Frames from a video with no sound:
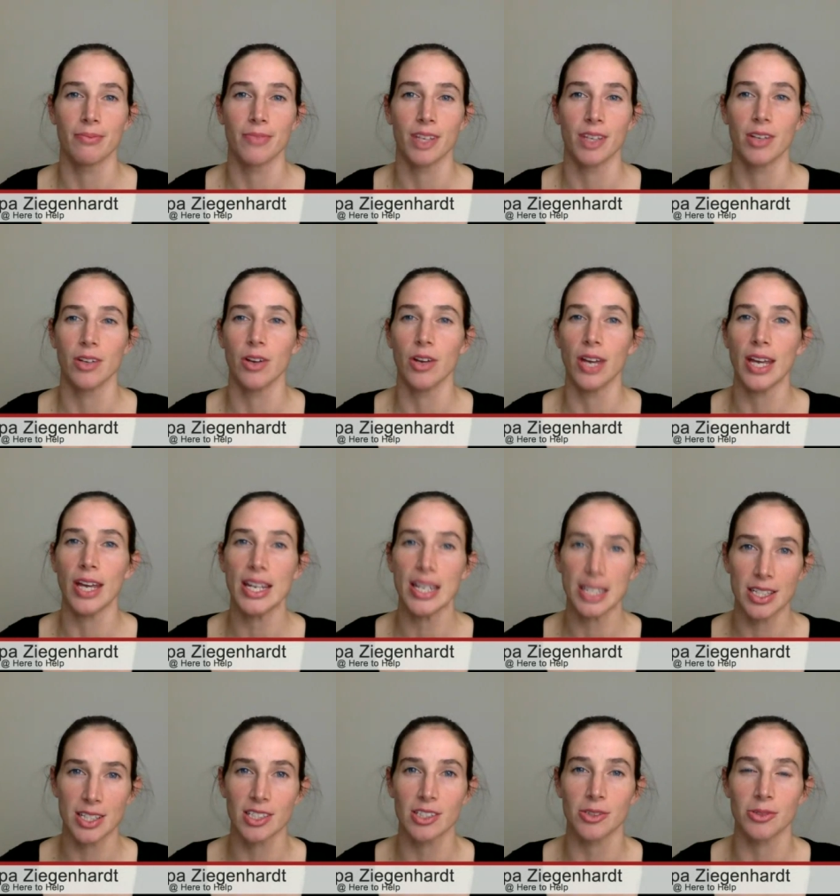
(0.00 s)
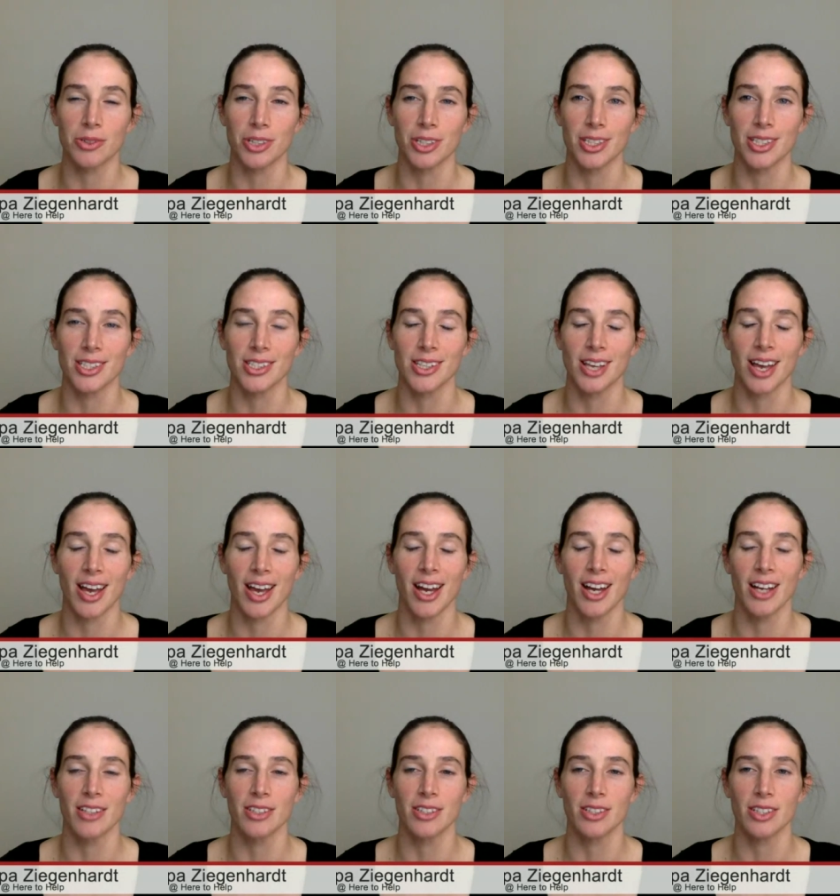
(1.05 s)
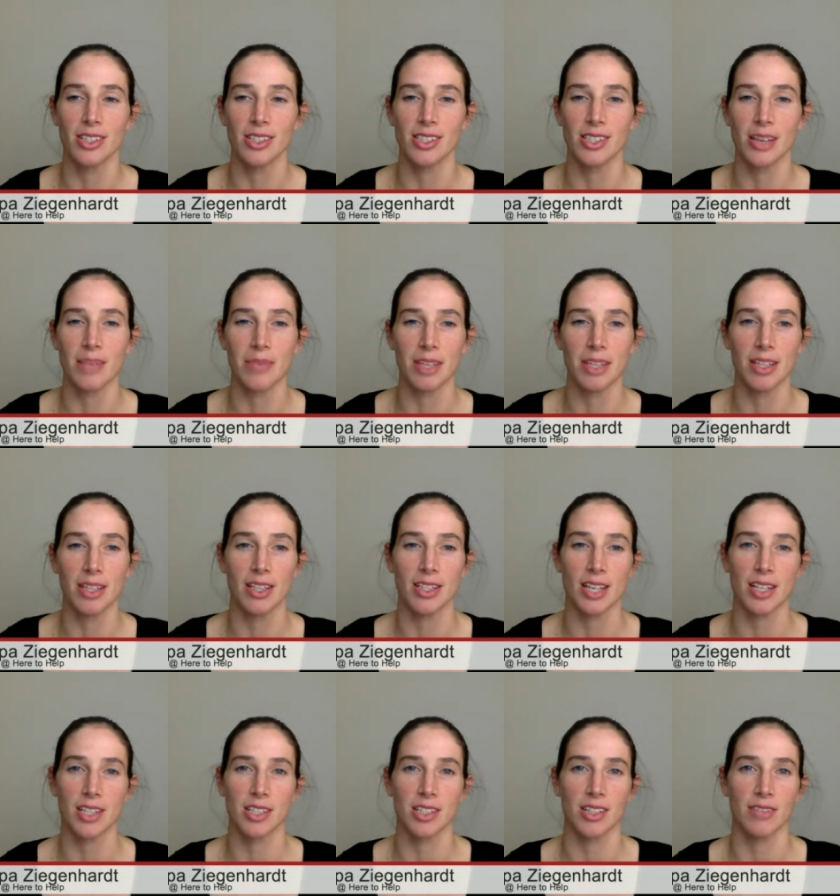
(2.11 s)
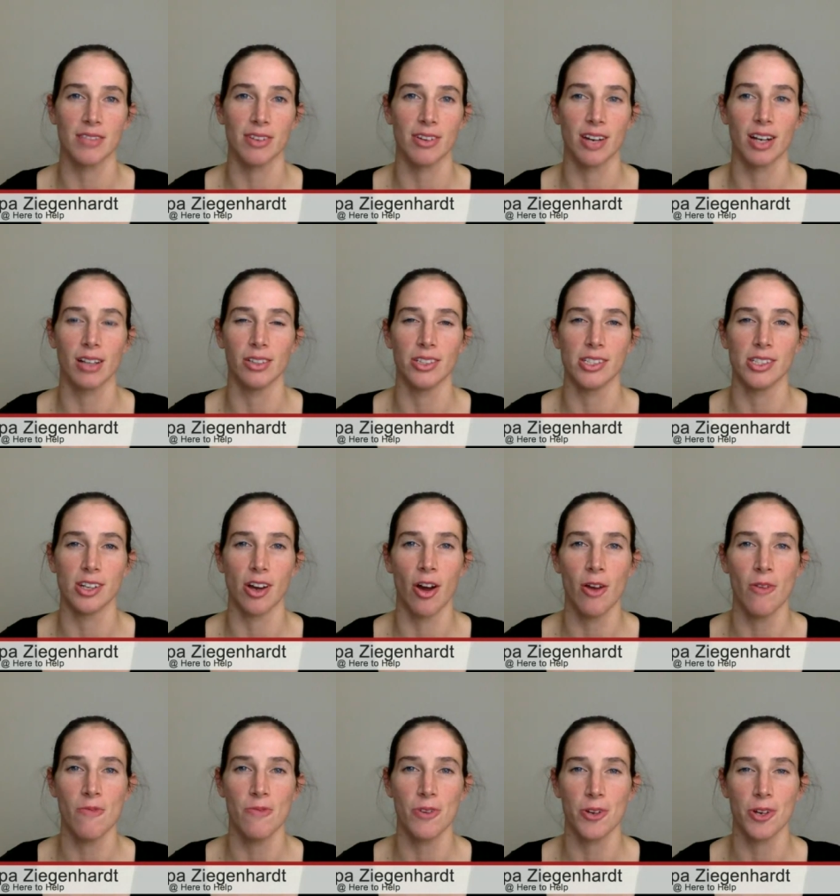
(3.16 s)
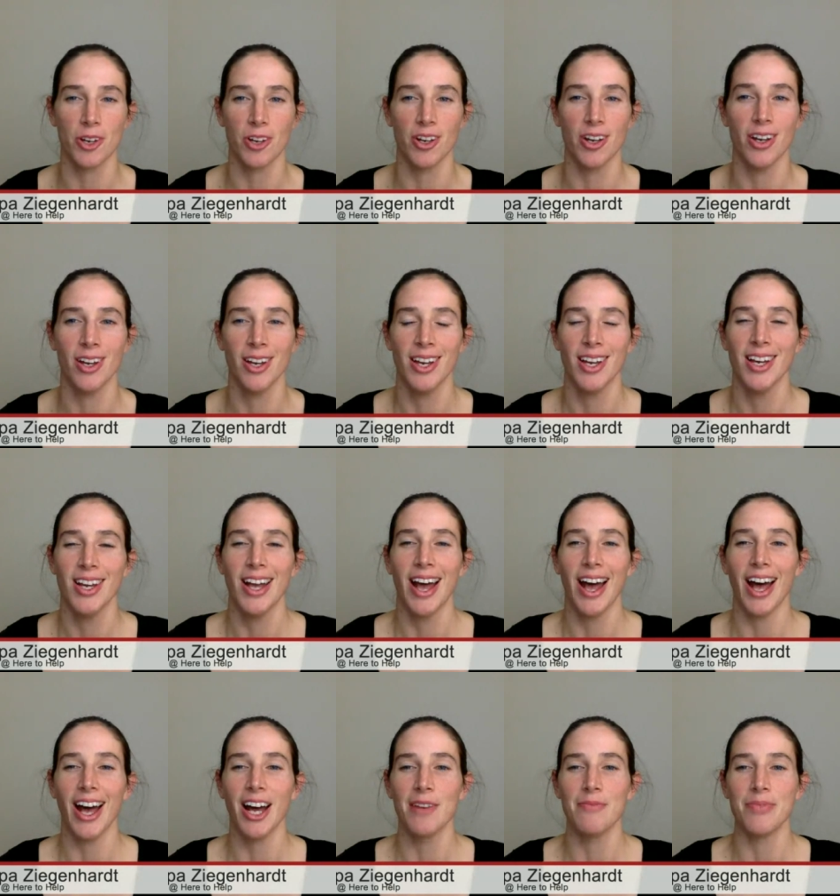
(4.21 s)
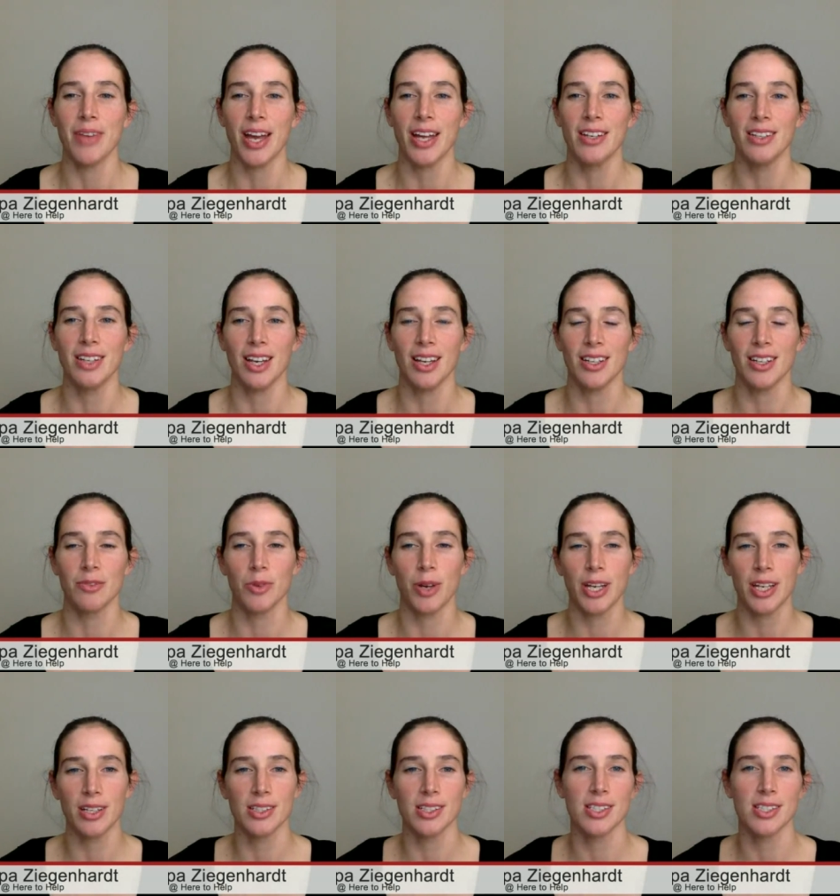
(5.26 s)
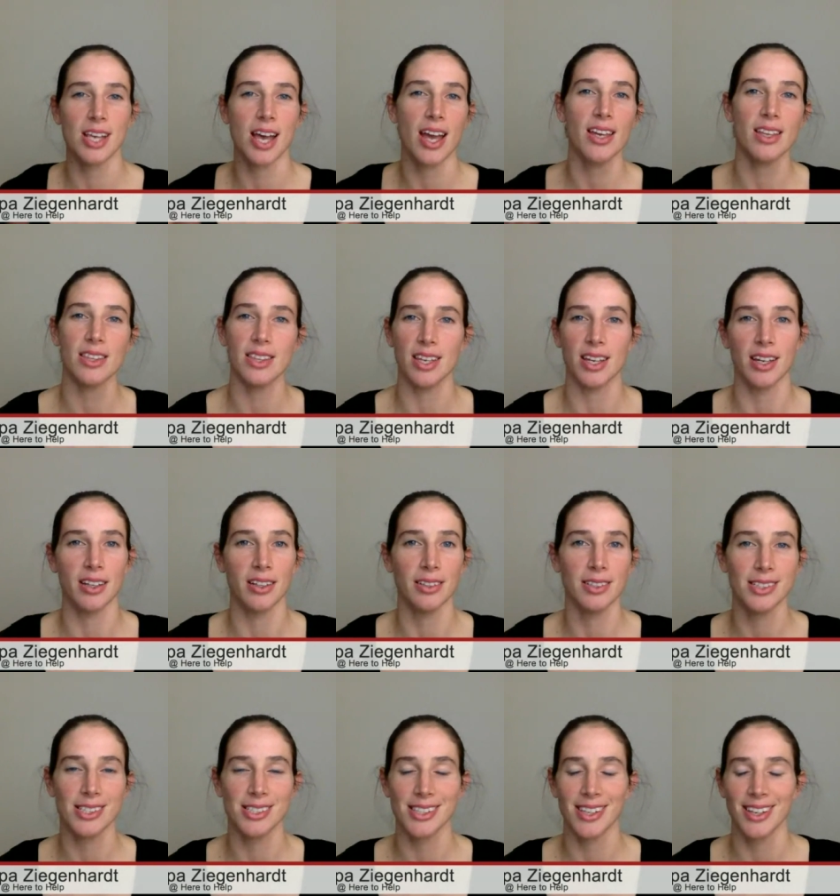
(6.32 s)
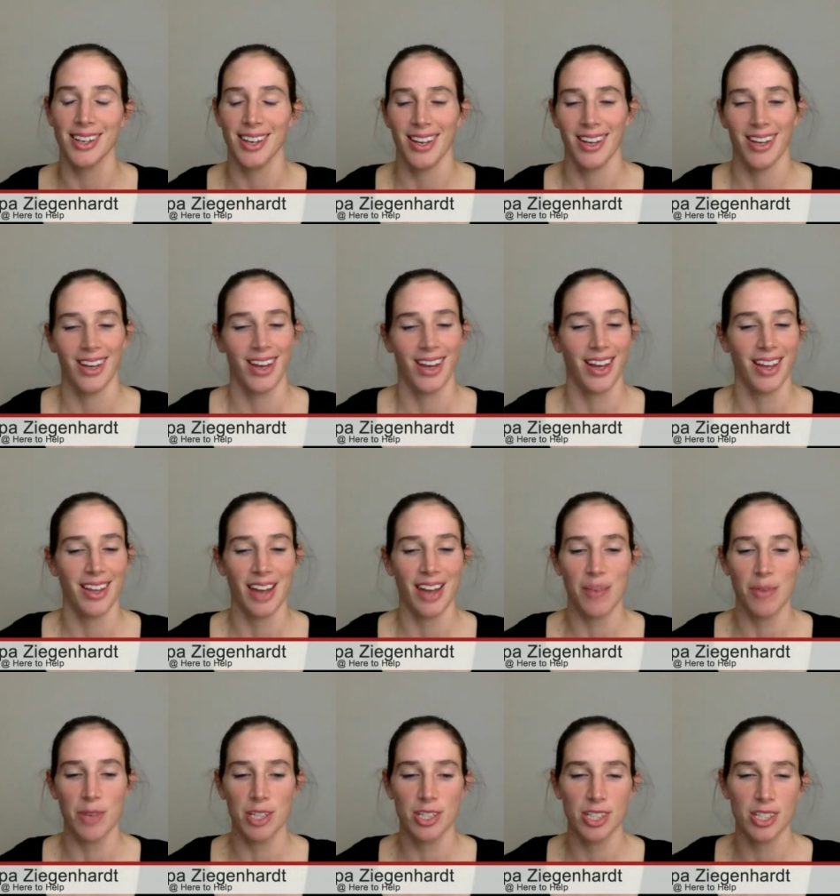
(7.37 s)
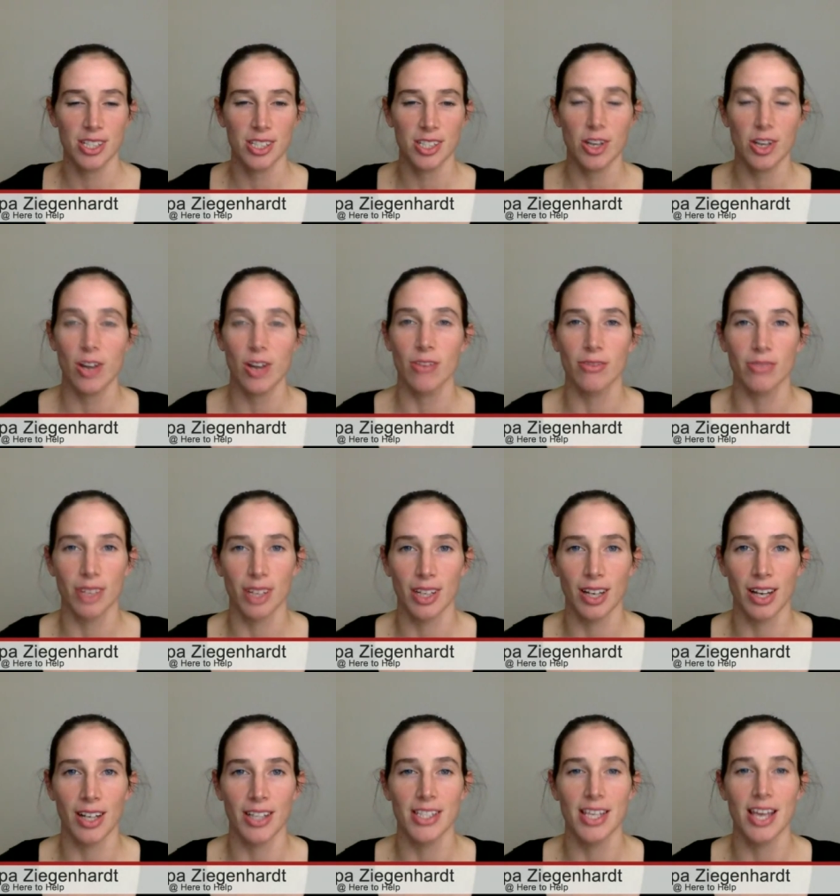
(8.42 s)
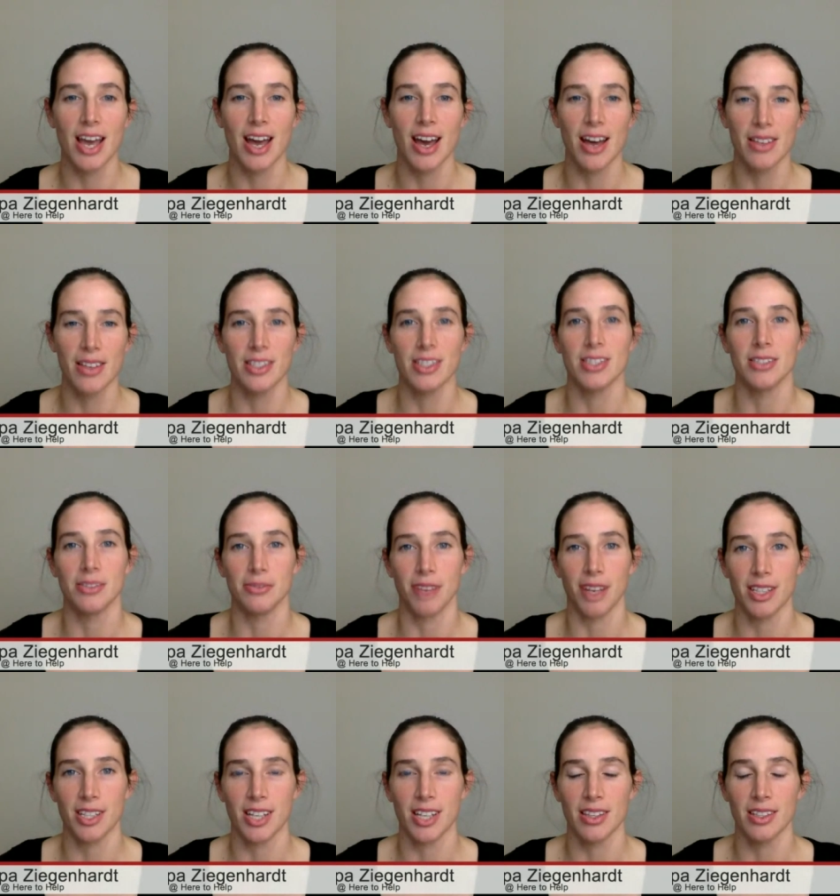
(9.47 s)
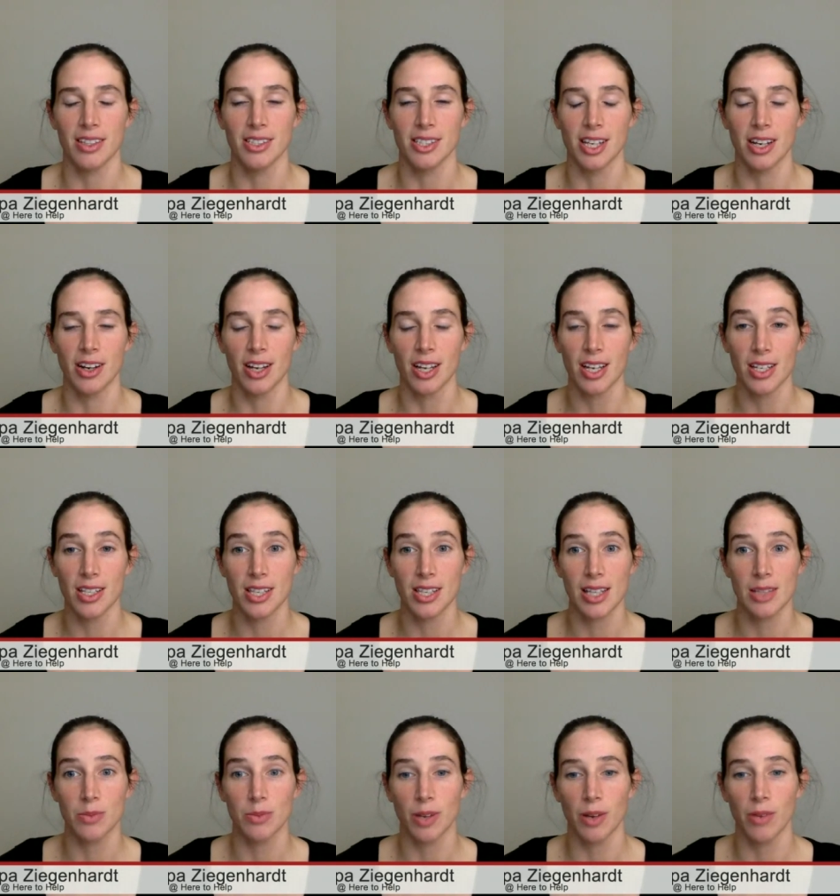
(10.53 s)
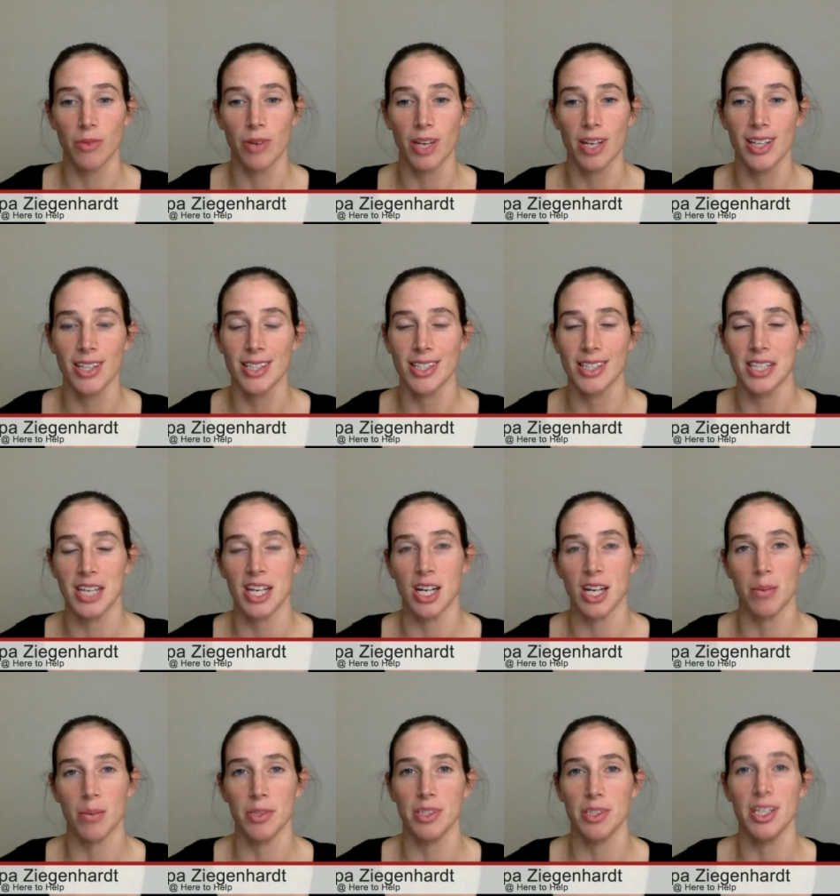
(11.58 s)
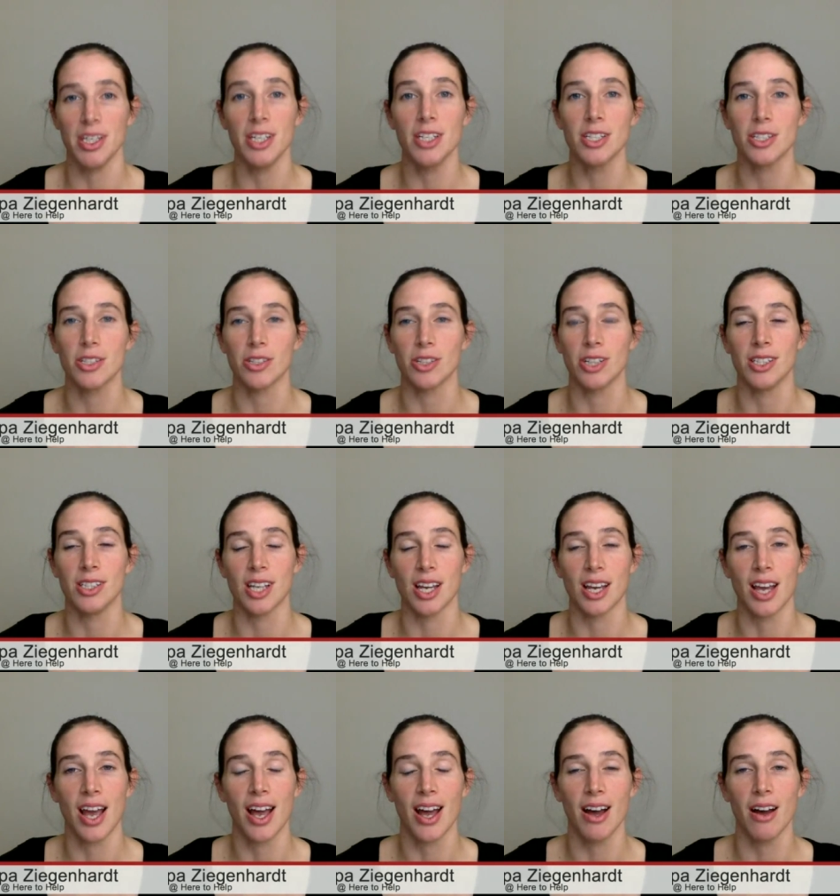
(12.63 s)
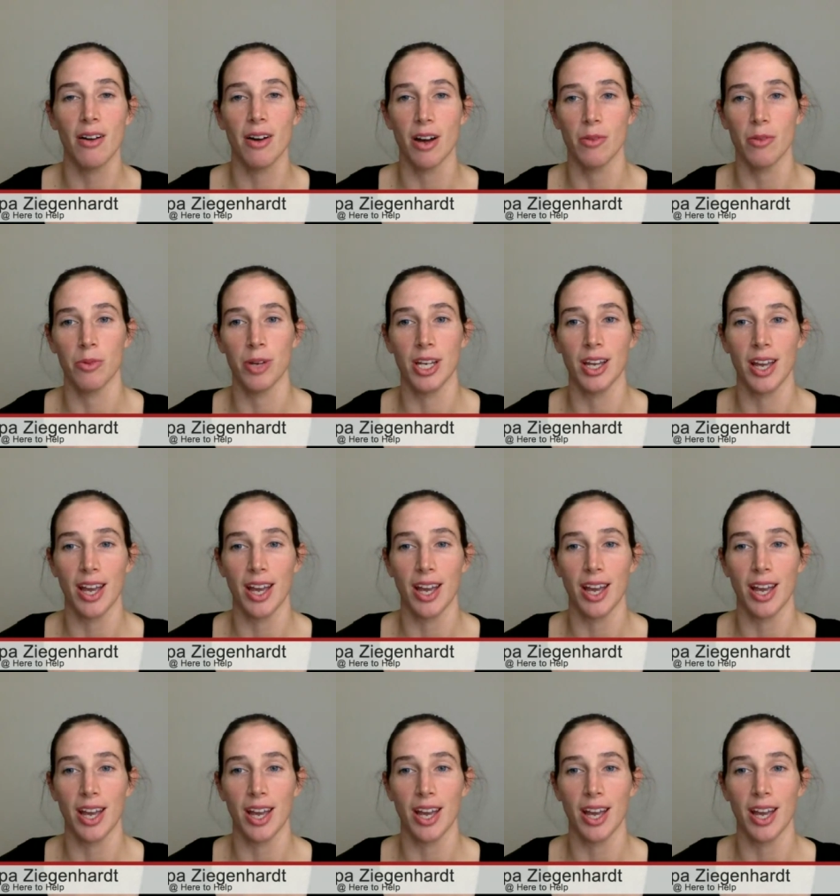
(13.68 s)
you know, eating disorders. So this is something that's actually very close to home for her. And yet we can say things and we just don't realize how this is affecting others. And I guess that's where we need to stand up as an industry and say, how are we